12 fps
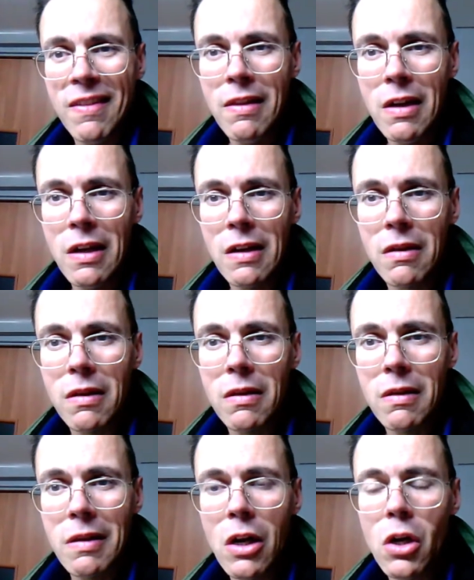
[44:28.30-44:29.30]
that
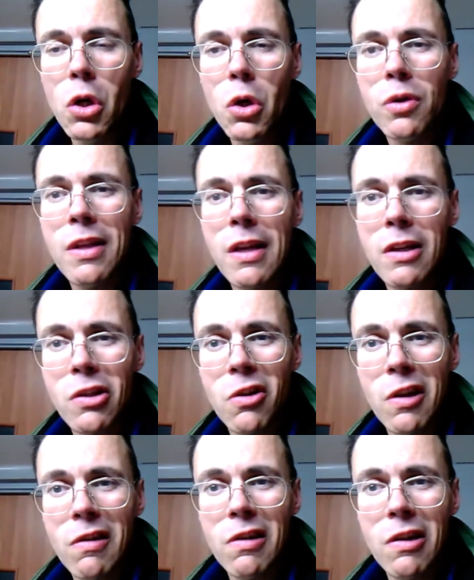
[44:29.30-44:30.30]
the whole thing is
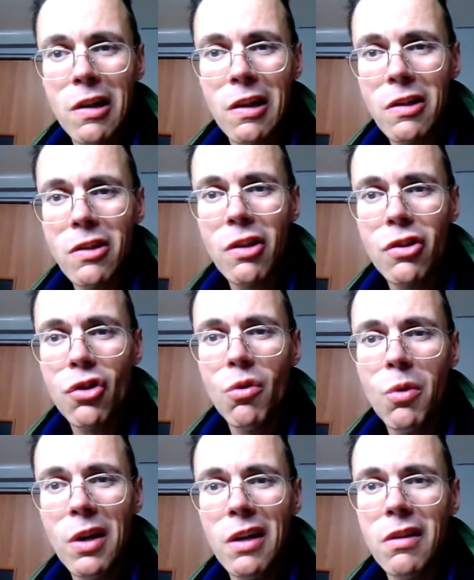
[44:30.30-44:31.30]
going to turn in a such a
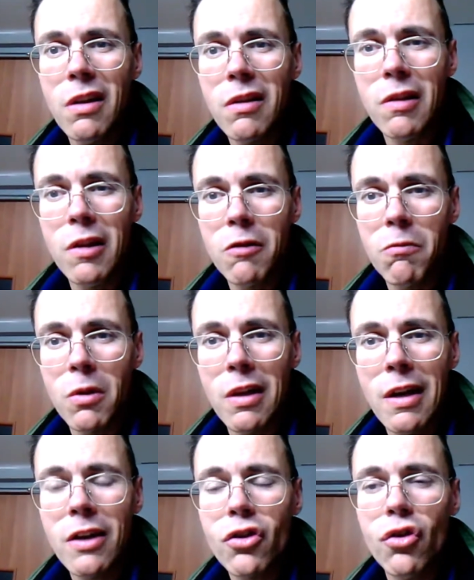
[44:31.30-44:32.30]
way that it would
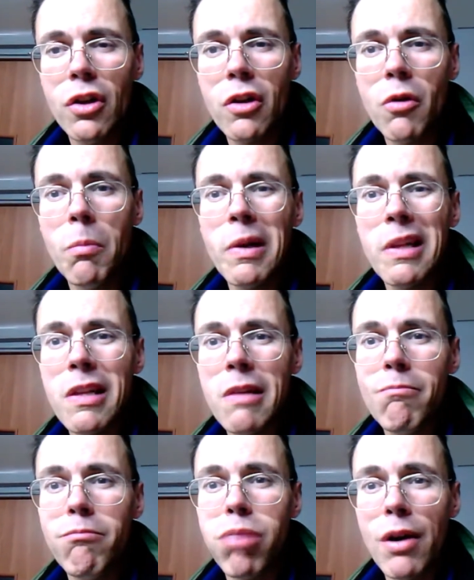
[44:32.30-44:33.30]
actually completely
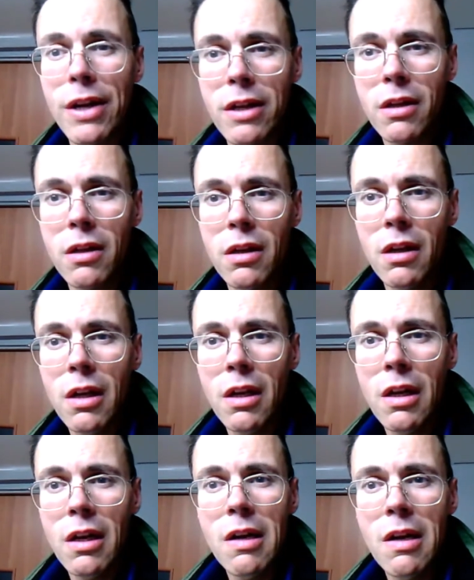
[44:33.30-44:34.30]
break
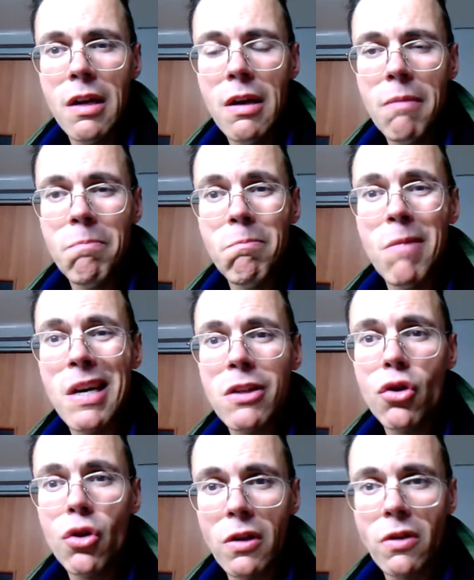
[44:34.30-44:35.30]
my
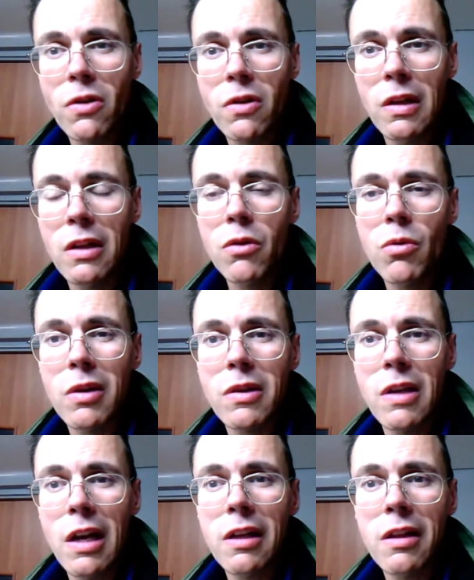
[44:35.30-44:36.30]
trust into
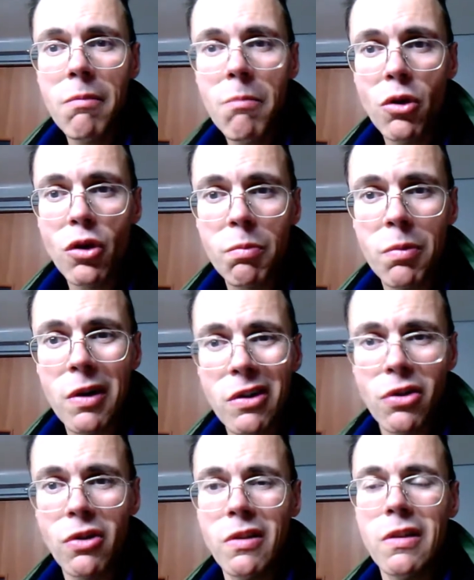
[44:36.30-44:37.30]
exactly the most
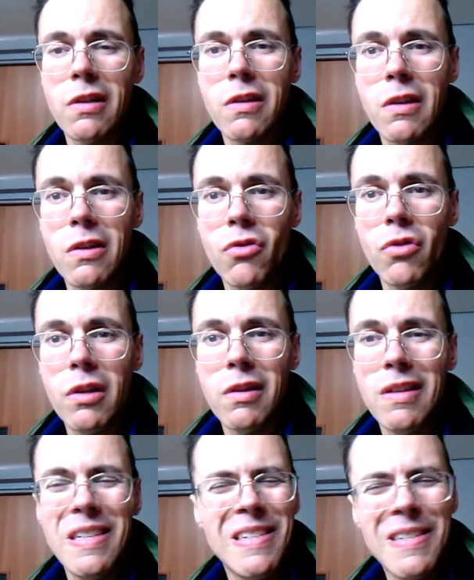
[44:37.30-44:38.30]
precious in this country.
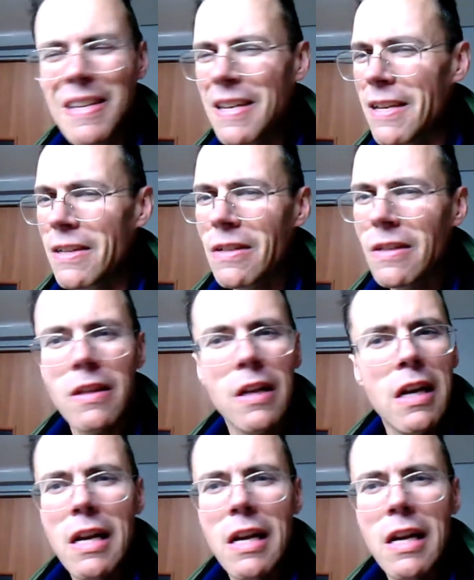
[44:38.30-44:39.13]
This is